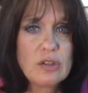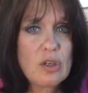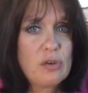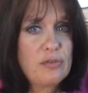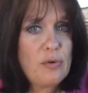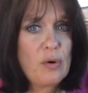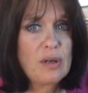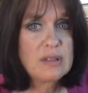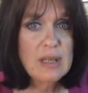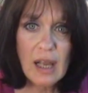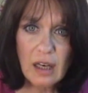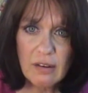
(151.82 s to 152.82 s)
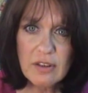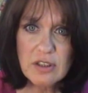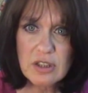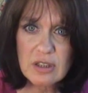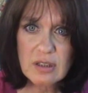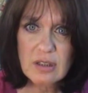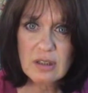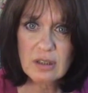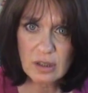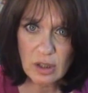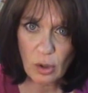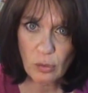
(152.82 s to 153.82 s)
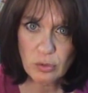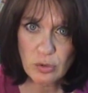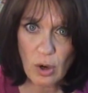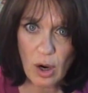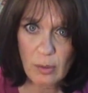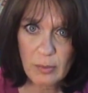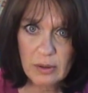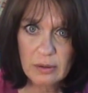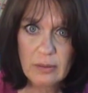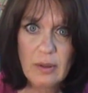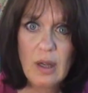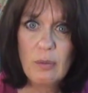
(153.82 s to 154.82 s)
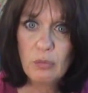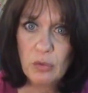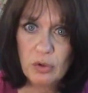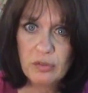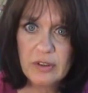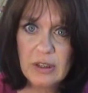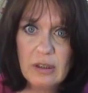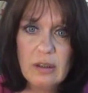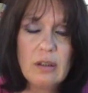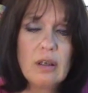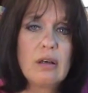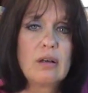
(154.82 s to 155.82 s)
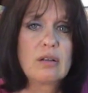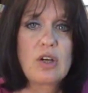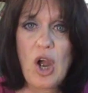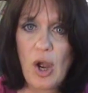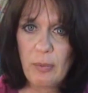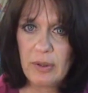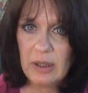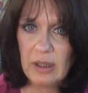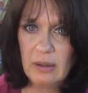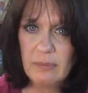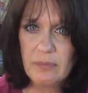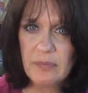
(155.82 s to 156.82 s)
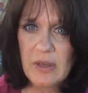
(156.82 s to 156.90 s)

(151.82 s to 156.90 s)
So for a television, drama, movie, or comedy,